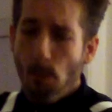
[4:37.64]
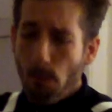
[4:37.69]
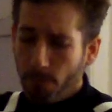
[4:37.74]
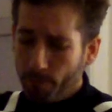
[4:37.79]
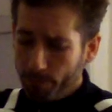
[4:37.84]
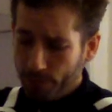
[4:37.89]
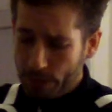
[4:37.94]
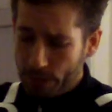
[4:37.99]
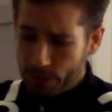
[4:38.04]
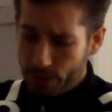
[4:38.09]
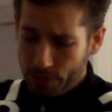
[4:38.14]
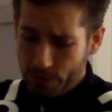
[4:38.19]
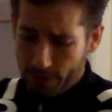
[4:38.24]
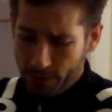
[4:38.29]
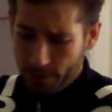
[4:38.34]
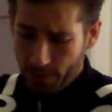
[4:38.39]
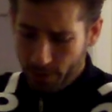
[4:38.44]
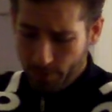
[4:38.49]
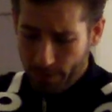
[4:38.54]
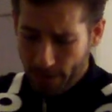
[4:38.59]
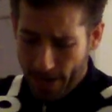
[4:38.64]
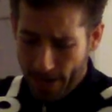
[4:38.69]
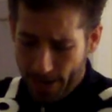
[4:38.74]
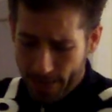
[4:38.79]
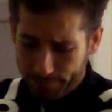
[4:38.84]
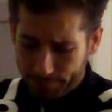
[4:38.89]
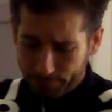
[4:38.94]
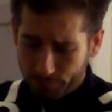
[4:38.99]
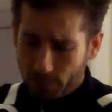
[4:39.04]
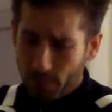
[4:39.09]
to get a bag.
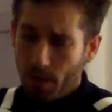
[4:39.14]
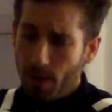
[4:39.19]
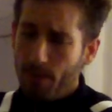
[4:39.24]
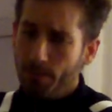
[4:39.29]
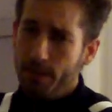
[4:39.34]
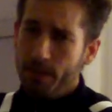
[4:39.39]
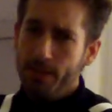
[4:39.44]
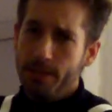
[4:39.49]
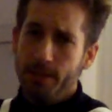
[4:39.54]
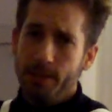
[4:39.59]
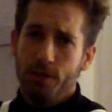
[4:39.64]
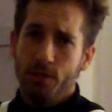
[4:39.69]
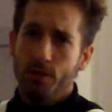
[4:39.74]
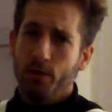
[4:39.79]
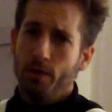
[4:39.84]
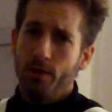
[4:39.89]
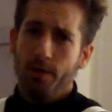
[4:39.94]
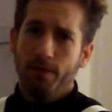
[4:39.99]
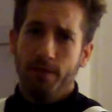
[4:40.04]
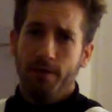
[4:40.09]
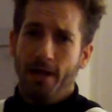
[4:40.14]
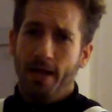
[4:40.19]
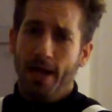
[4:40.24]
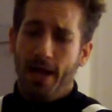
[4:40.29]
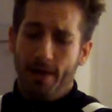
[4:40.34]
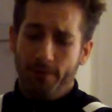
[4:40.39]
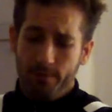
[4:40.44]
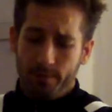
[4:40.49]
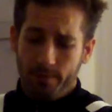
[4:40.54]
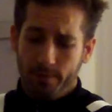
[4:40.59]
These things don't even have to be
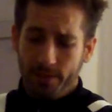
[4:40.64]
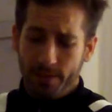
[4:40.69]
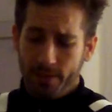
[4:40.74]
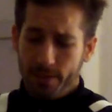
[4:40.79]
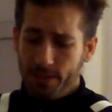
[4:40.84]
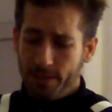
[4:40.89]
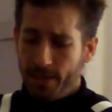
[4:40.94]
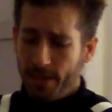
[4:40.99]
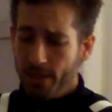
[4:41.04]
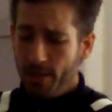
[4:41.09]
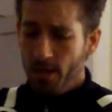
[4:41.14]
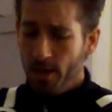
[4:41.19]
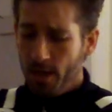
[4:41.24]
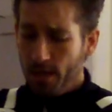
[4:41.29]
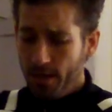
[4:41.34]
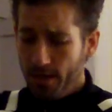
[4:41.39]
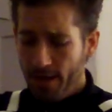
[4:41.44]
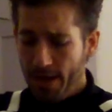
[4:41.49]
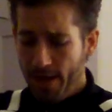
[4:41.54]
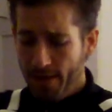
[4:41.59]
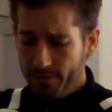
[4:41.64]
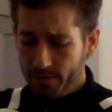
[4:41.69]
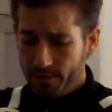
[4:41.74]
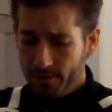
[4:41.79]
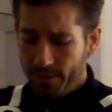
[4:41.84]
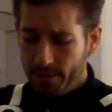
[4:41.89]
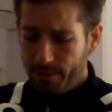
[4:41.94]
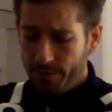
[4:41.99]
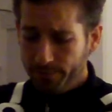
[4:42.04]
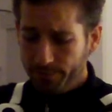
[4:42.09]

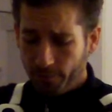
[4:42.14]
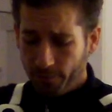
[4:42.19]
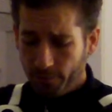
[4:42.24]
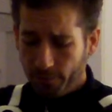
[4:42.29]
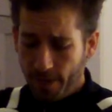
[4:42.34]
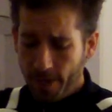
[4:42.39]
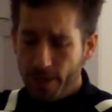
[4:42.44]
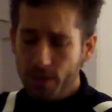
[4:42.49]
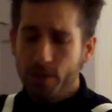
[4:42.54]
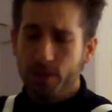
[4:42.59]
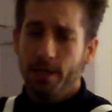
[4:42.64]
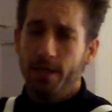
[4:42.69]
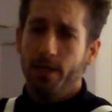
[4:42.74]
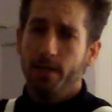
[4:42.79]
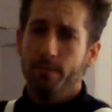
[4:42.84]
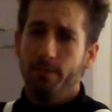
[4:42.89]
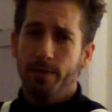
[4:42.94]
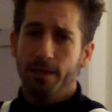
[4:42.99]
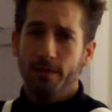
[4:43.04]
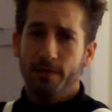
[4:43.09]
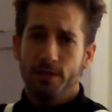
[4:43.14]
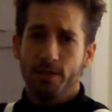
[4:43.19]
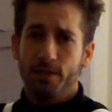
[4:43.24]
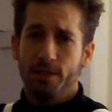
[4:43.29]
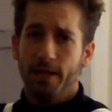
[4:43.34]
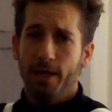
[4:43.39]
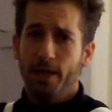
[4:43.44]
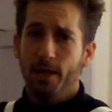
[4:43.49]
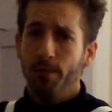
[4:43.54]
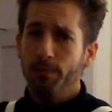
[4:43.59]
fresh. They can be stale.
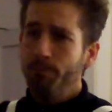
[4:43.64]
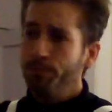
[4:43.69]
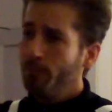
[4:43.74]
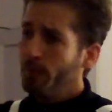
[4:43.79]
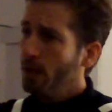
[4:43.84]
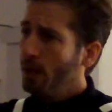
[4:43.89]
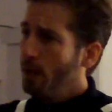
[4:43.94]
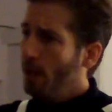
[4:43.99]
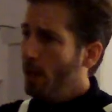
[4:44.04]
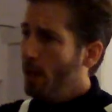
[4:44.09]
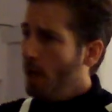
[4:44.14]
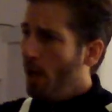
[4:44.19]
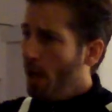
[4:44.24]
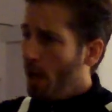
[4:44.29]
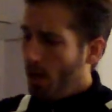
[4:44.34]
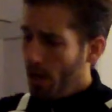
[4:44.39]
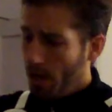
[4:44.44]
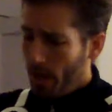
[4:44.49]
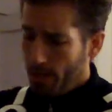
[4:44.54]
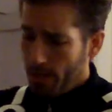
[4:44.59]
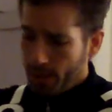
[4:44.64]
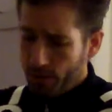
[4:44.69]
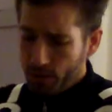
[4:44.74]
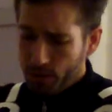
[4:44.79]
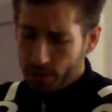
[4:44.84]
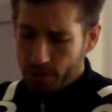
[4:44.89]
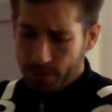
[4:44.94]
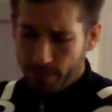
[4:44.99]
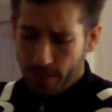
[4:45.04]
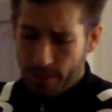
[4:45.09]
You just
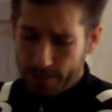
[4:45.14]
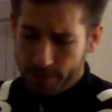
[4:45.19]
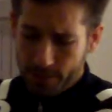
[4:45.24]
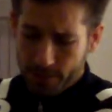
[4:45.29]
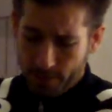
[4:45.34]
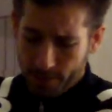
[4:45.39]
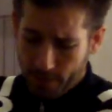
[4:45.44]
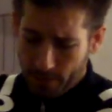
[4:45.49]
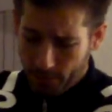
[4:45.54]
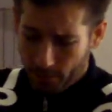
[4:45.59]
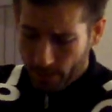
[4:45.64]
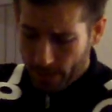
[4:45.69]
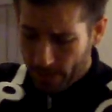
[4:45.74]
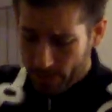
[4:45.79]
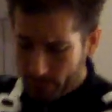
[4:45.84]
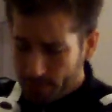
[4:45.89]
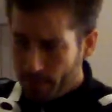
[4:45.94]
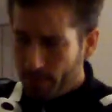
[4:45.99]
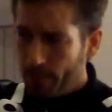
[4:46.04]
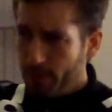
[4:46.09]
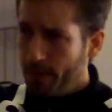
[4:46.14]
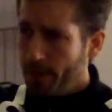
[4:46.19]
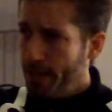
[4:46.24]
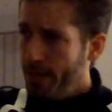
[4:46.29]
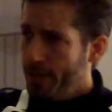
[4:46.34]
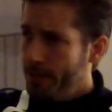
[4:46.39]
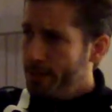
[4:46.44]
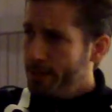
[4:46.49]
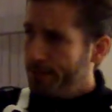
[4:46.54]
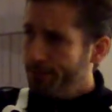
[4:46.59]
basically grab some of these,
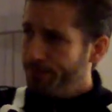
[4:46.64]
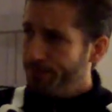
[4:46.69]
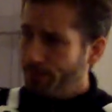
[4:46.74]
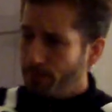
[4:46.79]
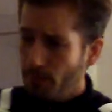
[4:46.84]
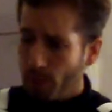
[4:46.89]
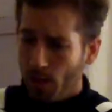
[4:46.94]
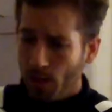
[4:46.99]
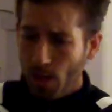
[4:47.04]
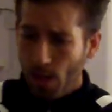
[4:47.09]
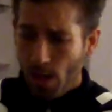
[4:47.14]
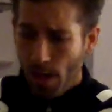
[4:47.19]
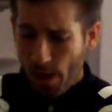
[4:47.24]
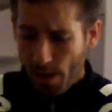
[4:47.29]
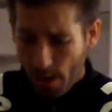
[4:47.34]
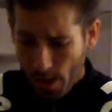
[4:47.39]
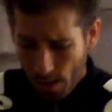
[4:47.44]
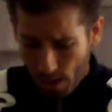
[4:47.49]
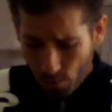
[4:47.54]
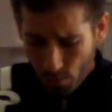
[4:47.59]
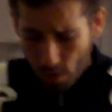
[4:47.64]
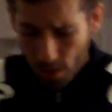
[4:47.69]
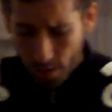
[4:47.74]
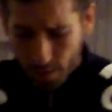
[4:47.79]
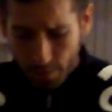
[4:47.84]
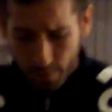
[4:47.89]
walk around with some